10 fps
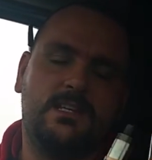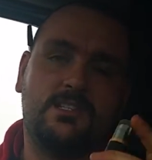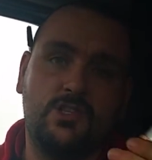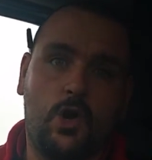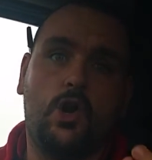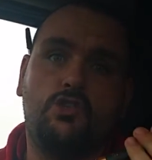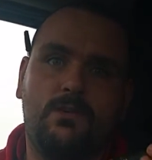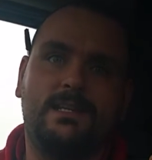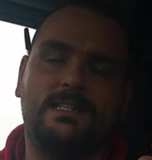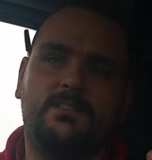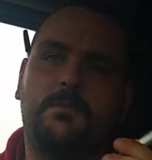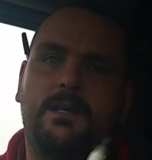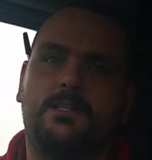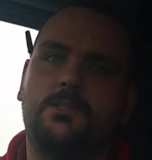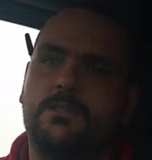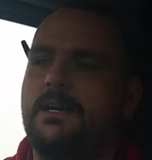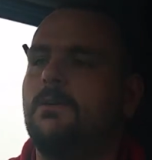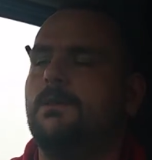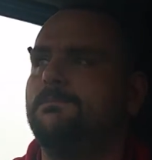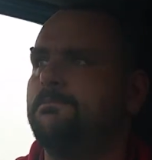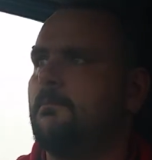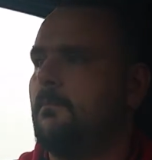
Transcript: It's not a great deal of money to lose out on.